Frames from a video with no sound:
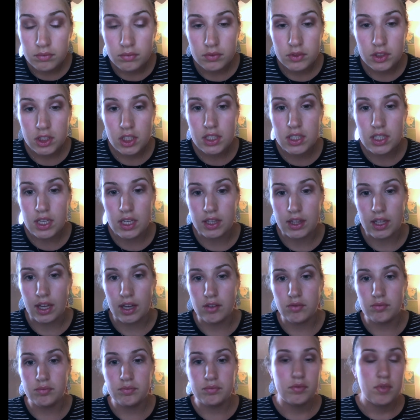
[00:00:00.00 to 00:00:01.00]
Just like that.
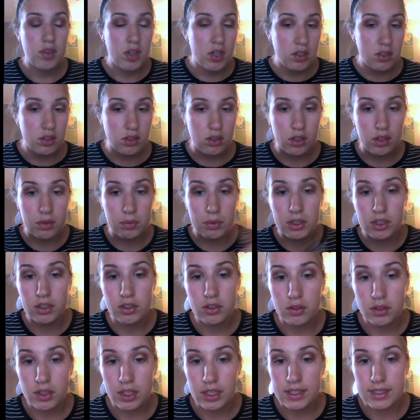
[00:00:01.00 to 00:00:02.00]
So I'm going to
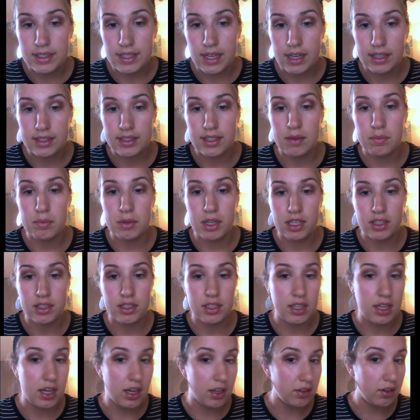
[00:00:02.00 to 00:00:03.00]
do the exact same thing
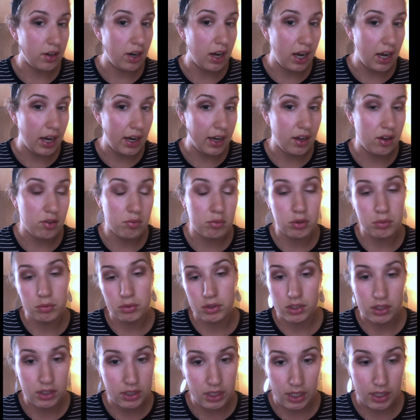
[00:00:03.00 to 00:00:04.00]
to the other eye. I'm
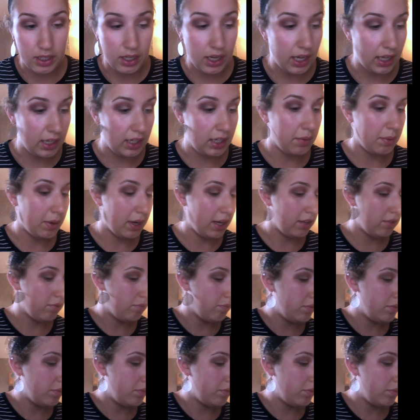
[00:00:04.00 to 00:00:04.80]
almost done anyway.